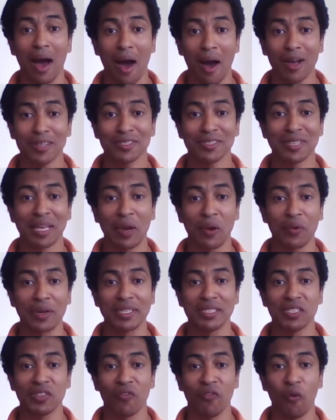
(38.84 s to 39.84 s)
a
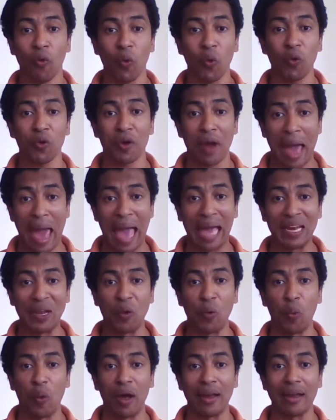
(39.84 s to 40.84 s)
series for
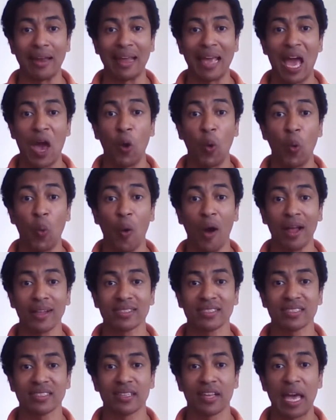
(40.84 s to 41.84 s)
anyone who
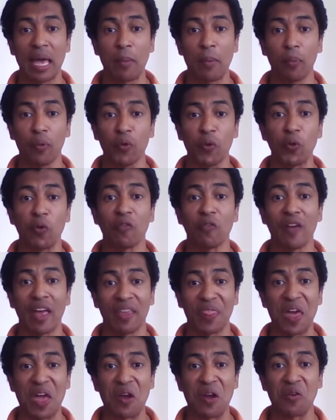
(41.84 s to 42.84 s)
wants to improve
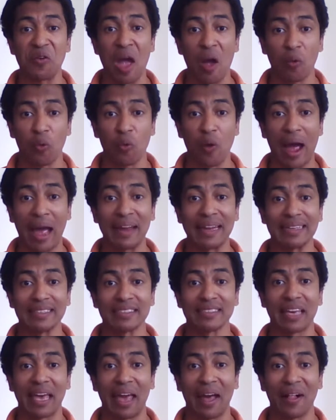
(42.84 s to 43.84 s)
their writing
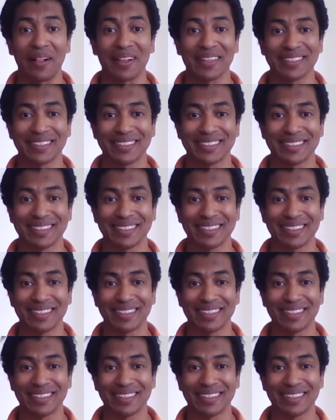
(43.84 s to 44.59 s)
skills.